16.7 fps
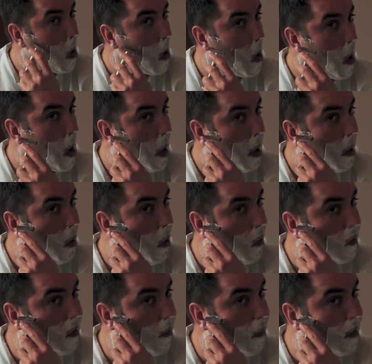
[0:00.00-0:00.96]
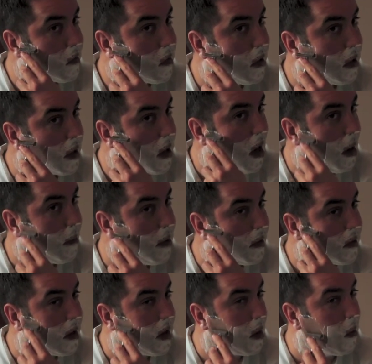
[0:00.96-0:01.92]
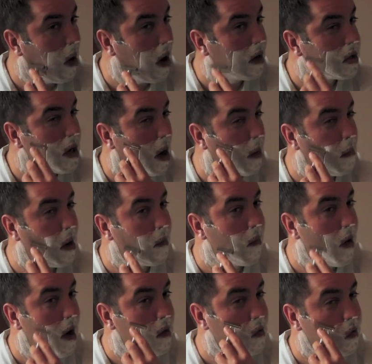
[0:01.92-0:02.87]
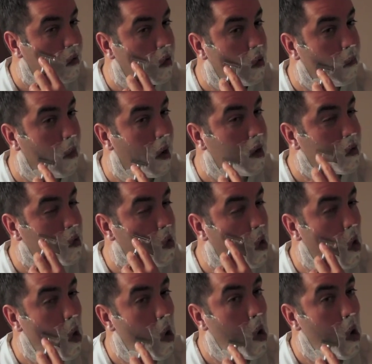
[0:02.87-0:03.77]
And I know someone's going to comment that I wash out my razor too much.